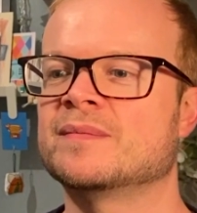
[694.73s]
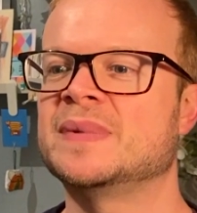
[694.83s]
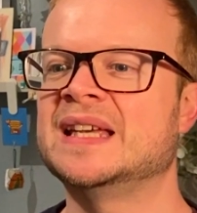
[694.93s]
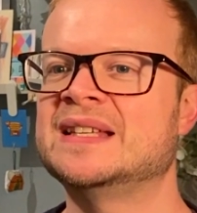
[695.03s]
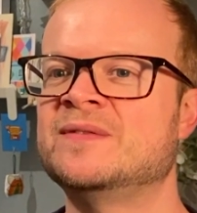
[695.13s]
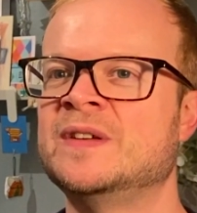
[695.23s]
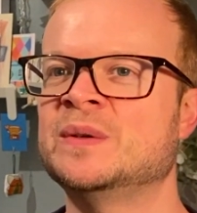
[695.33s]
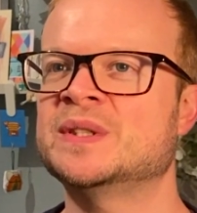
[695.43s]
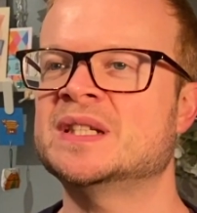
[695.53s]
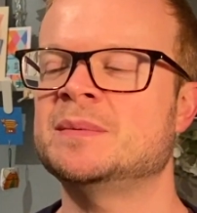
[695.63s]
But it
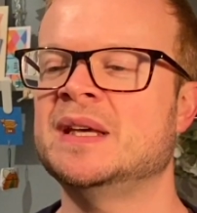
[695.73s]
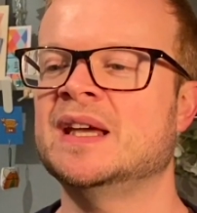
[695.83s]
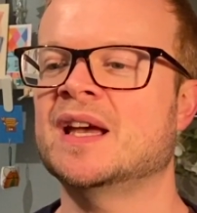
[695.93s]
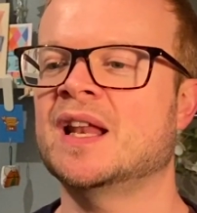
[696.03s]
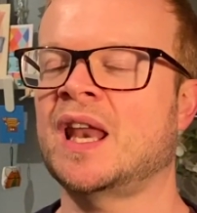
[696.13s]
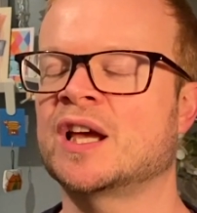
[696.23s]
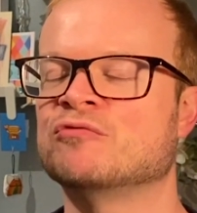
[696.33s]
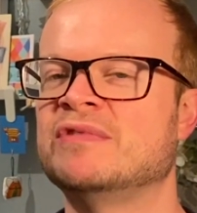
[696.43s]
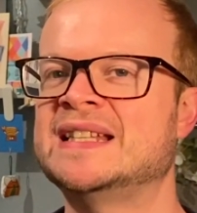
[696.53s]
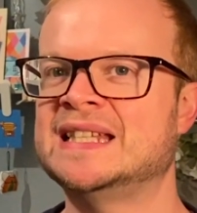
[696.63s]
feels to me like a
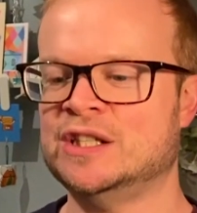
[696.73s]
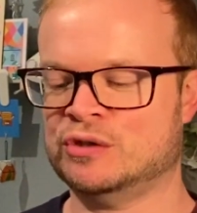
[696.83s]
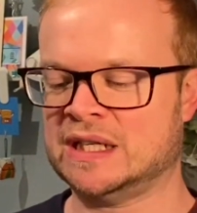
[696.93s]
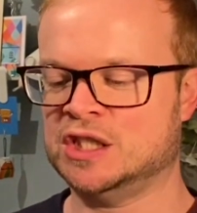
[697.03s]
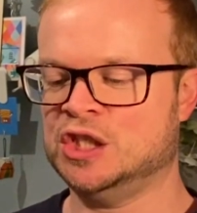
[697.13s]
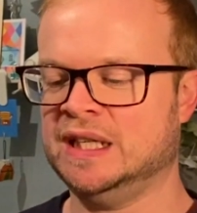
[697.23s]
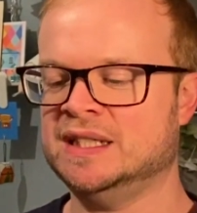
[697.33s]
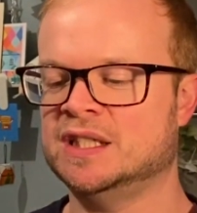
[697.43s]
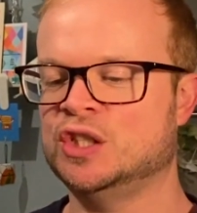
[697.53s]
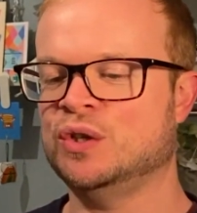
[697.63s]
risky strategy
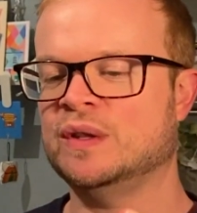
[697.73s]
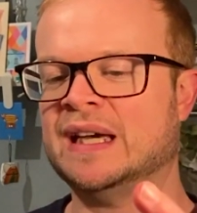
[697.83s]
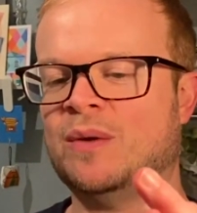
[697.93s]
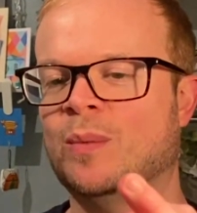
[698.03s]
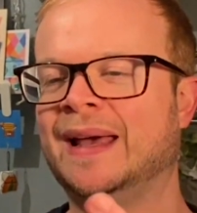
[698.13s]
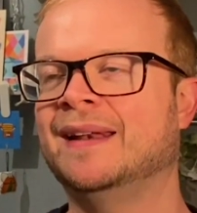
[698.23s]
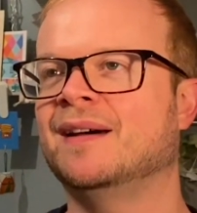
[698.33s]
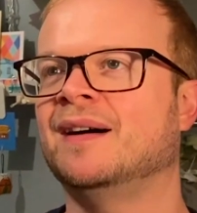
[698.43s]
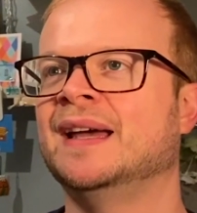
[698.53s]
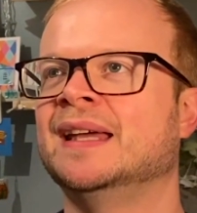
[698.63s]
to do that when
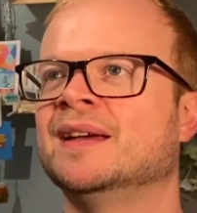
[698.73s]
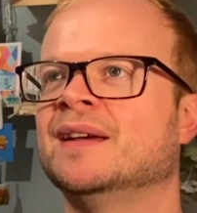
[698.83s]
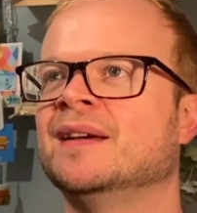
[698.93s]
I'm